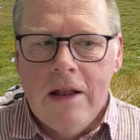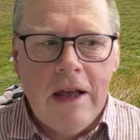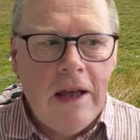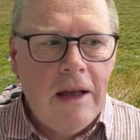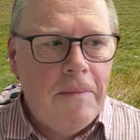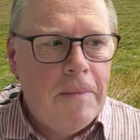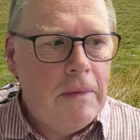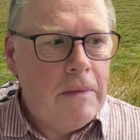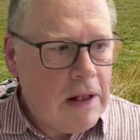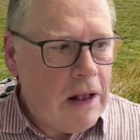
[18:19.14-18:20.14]
The
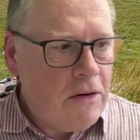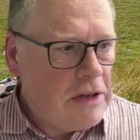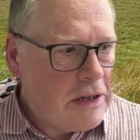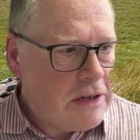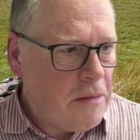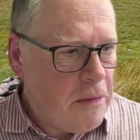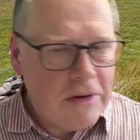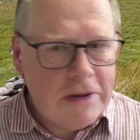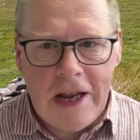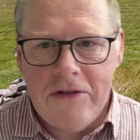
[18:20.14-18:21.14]
closest or
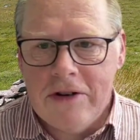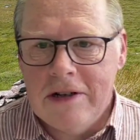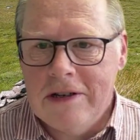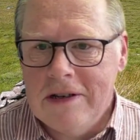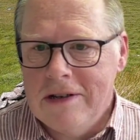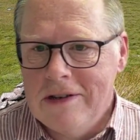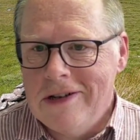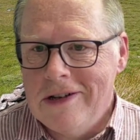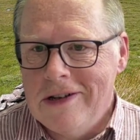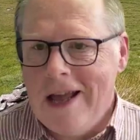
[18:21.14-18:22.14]
most central to
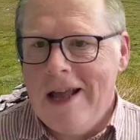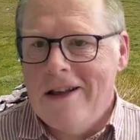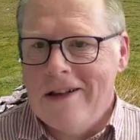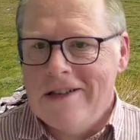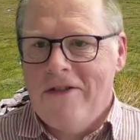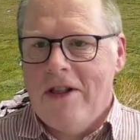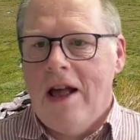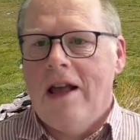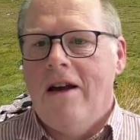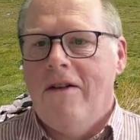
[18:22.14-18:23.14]
the ethos, if you
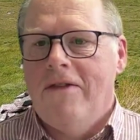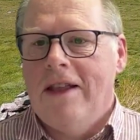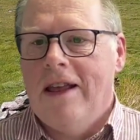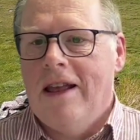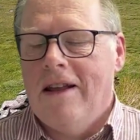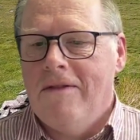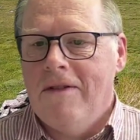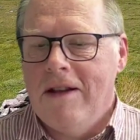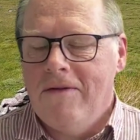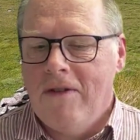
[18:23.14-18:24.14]
like, of the
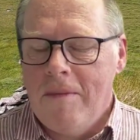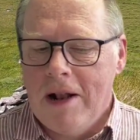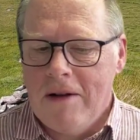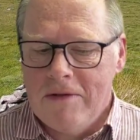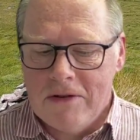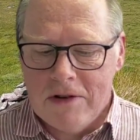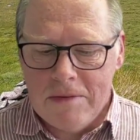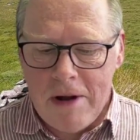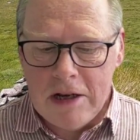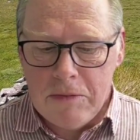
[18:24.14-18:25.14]
environmental resource
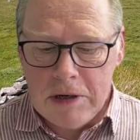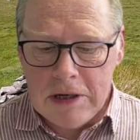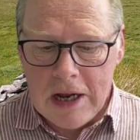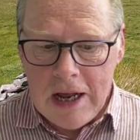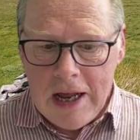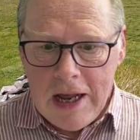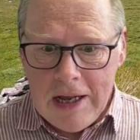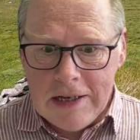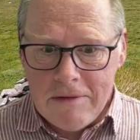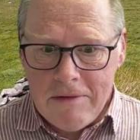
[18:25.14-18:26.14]
management
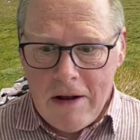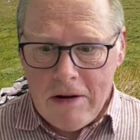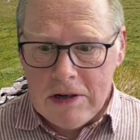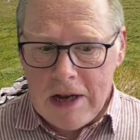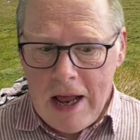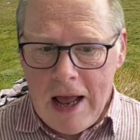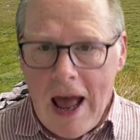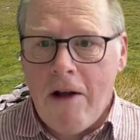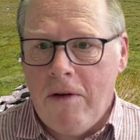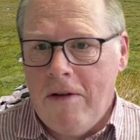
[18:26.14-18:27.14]
is around
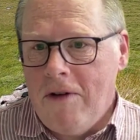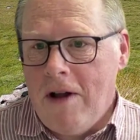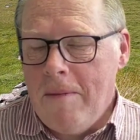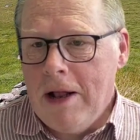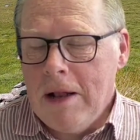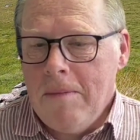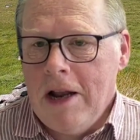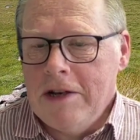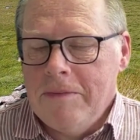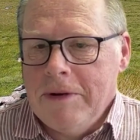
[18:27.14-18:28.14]
agri-environmental
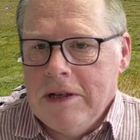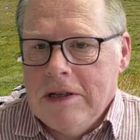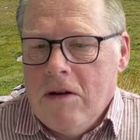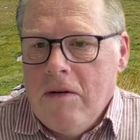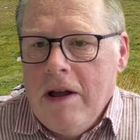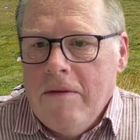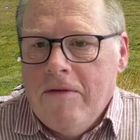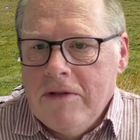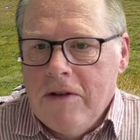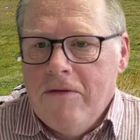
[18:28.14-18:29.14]
management. So
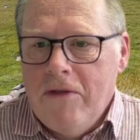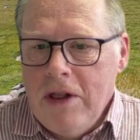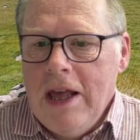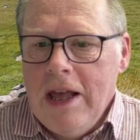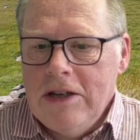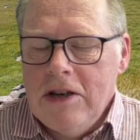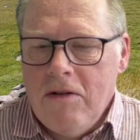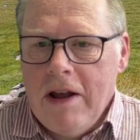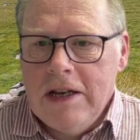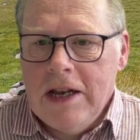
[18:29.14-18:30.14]
fully
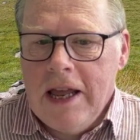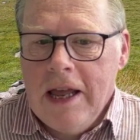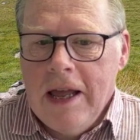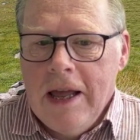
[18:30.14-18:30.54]
integrating